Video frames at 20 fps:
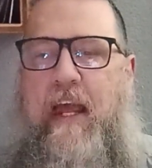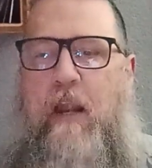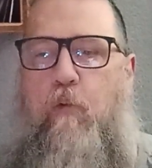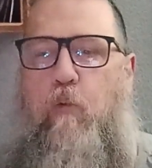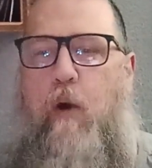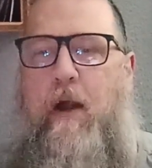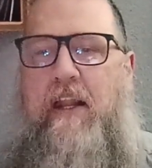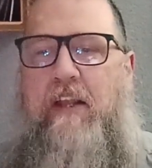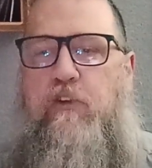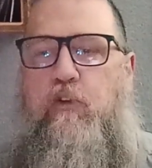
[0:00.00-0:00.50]
and
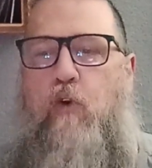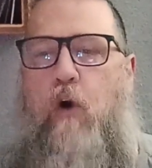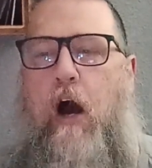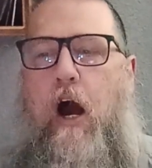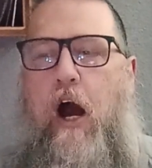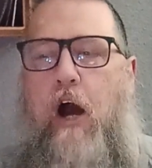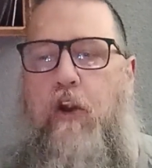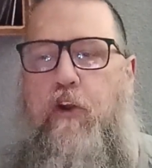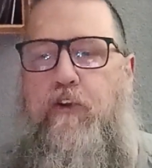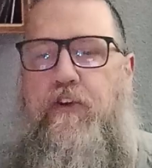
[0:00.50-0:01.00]
wanting to
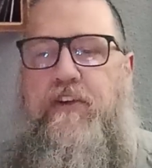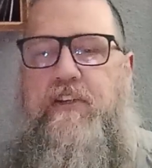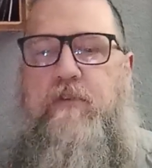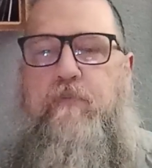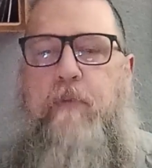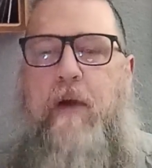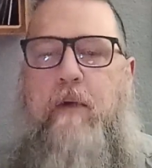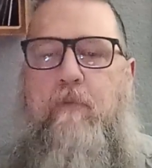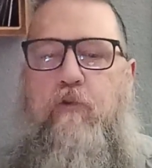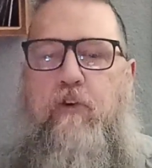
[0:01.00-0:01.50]
honor his
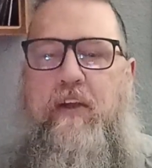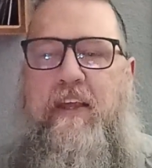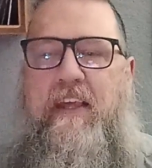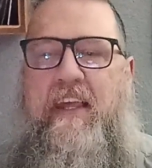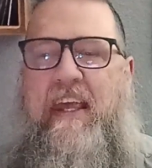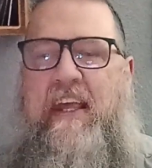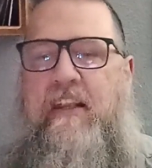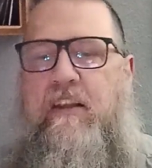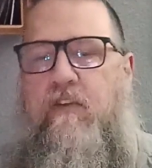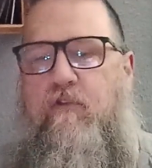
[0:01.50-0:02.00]
memory
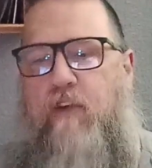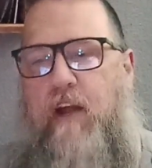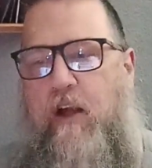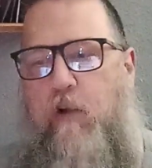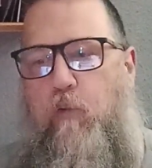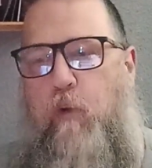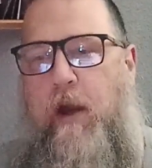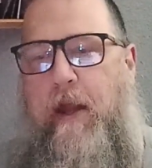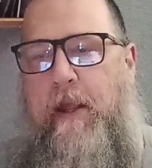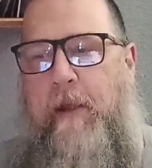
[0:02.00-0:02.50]
in the right
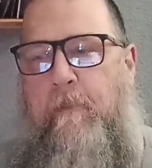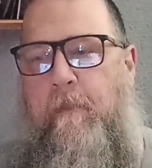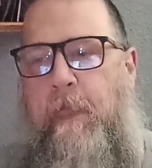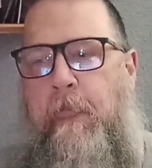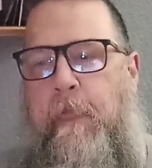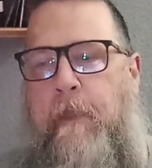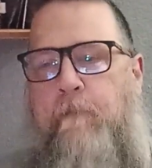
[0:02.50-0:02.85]
way.